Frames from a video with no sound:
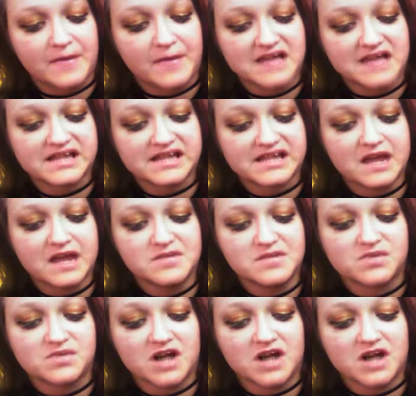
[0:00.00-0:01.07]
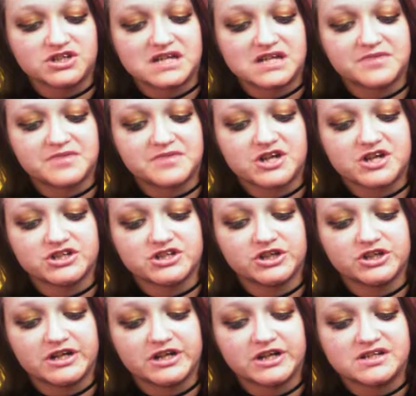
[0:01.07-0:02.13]
As cameras watch, desperation and
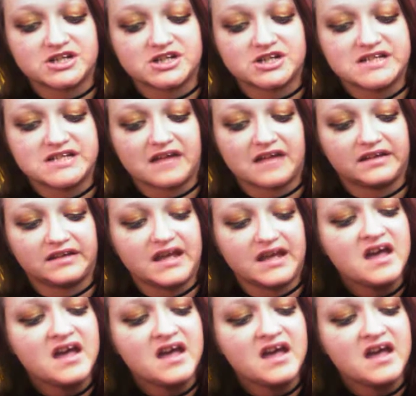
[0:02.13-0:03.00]
greed turn deadly.